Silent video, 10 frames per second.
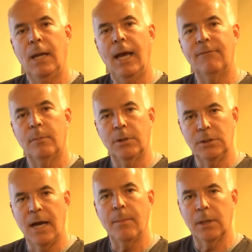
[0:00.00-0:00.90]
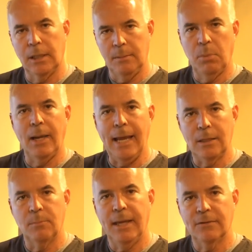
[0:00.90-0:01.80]
have a predominantly
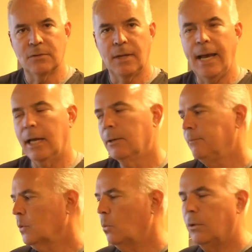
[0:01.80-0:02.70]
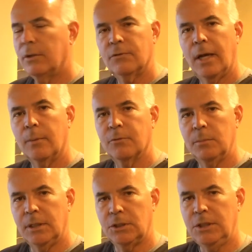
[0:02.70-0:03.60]
plant-based diet. Well, this helps
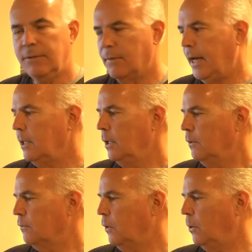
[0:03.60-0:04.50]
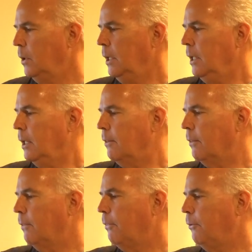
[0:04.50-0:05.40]
me achieve that. So
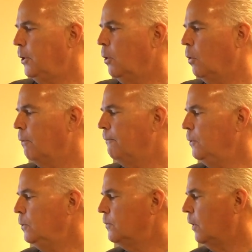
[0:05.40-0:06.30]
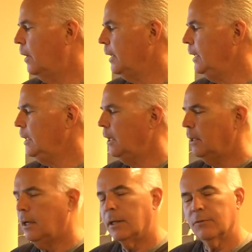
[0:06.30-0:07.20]
30 whole foods are in
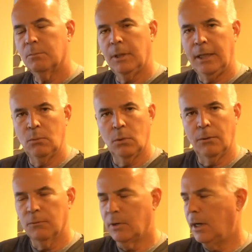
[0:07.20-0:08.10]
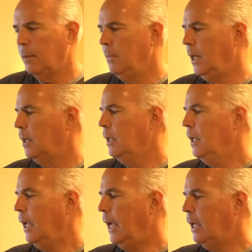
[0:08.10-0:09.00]
here, and I'll explain what those are in a minute.
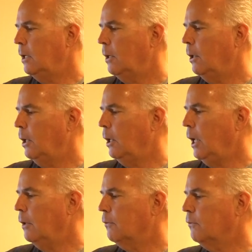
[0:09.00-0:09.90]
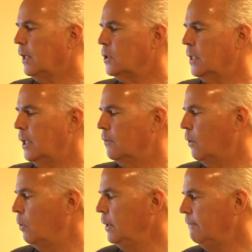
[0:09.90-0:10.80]
And such that it's
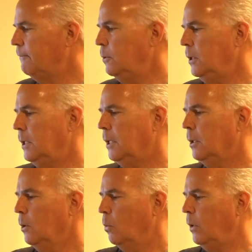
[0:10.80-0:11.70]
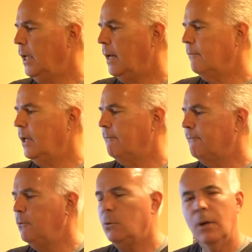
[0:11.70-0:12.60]
only food in here, we have a
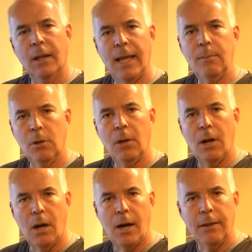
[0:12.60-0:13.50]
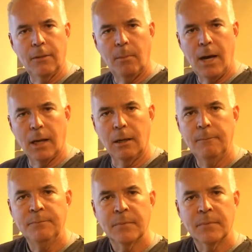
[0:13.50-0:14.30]
food label on the bottle.